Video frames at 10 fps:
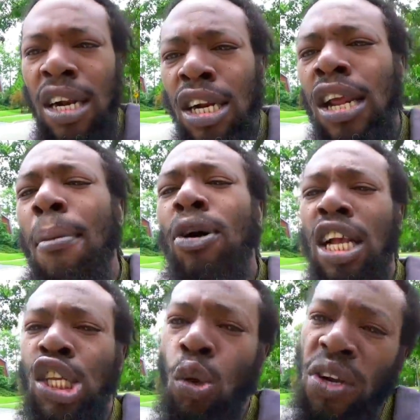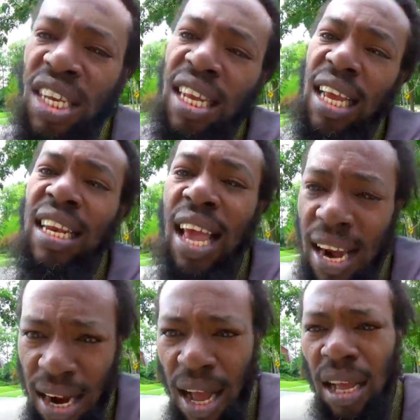the amount of stories in
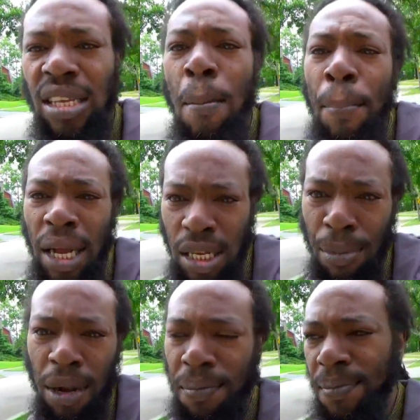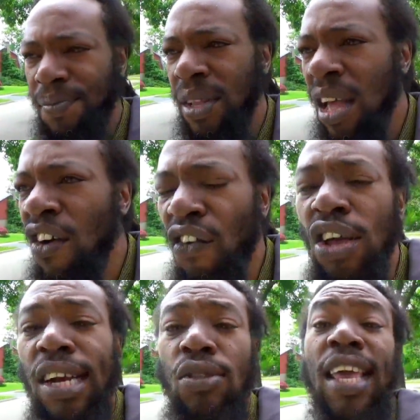Canada, it's impossible for you
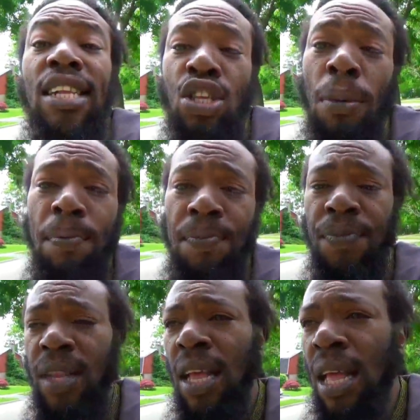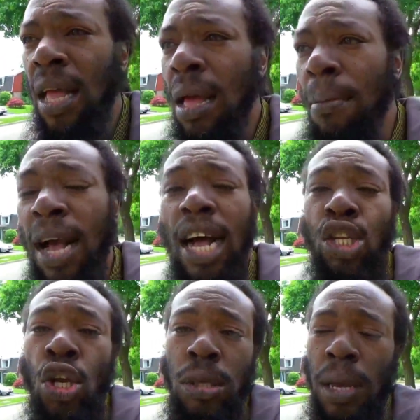not to get something. Because
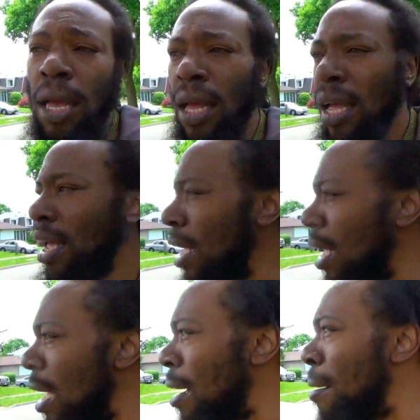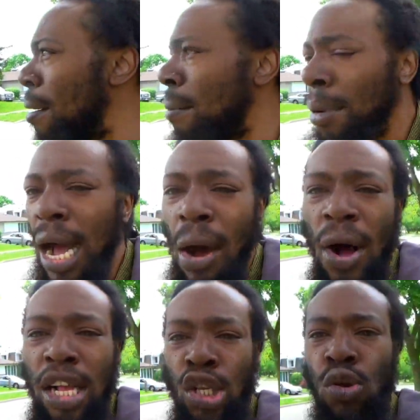trust me, because I
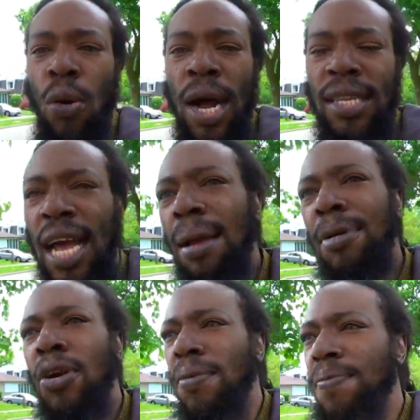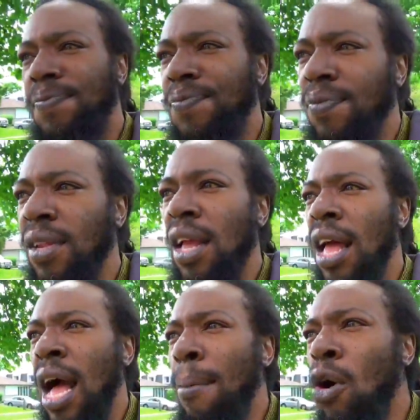want a store one time, you know.
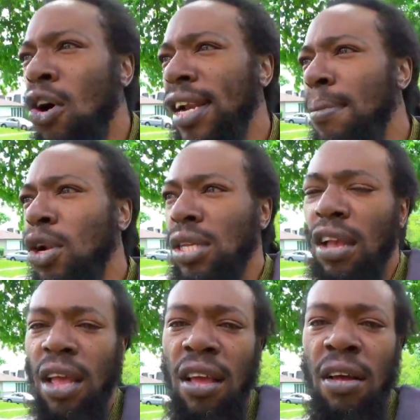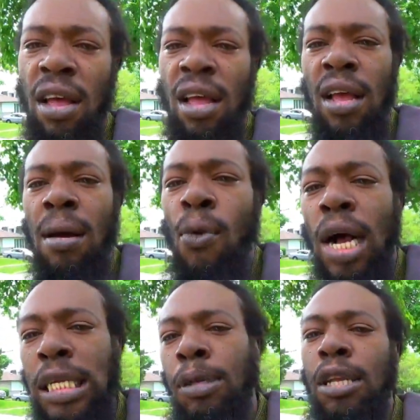I'm going there, I'm just say, want
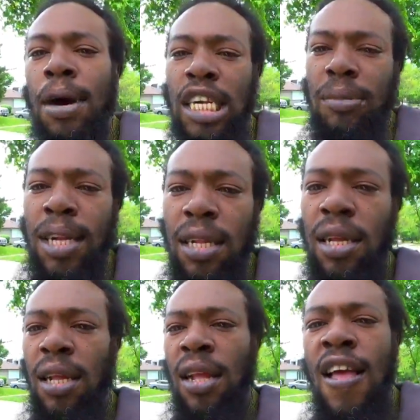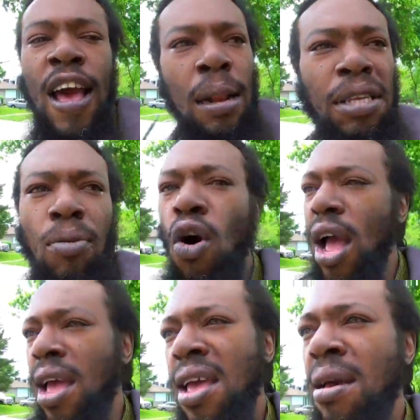to speak to management. And I say, boy,
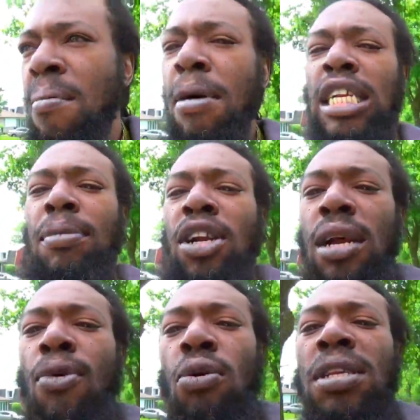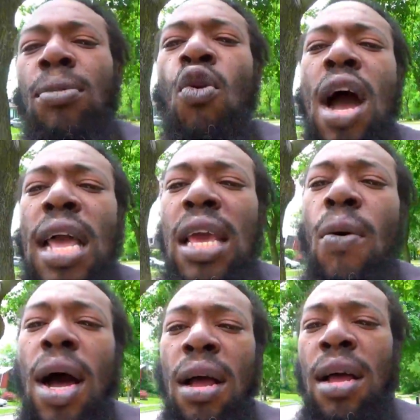management of the board. I say, boy, here
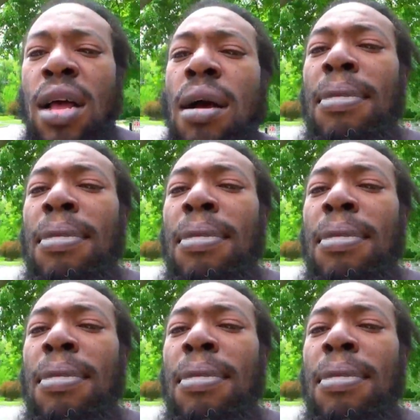one. I